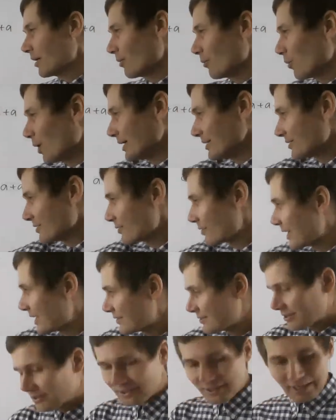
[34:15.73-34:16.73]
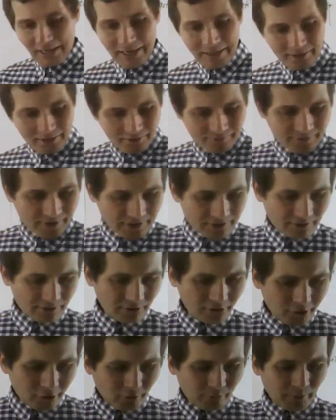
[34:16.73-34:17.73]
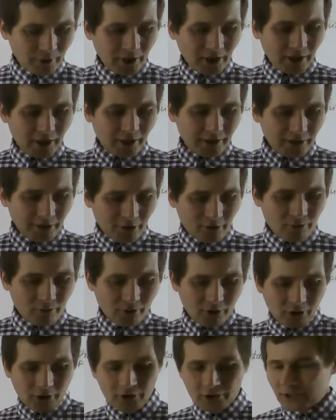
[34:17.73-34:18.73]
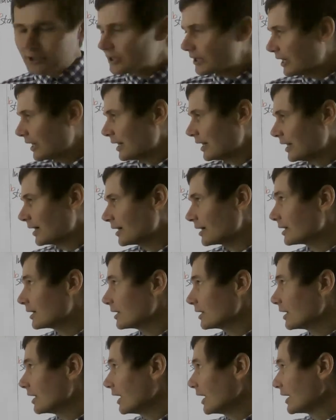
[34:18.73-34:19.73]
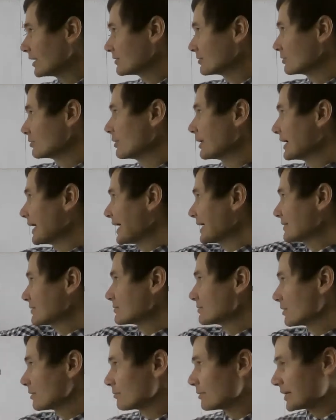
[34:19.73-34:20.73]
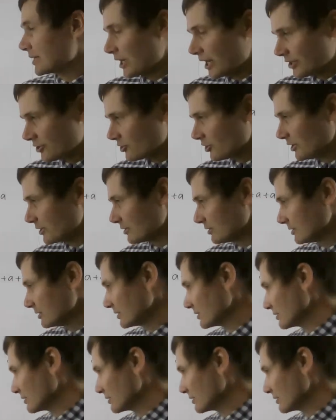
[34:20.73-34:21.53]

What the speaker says: once you get to the end of this loop, you could do an extra reduction,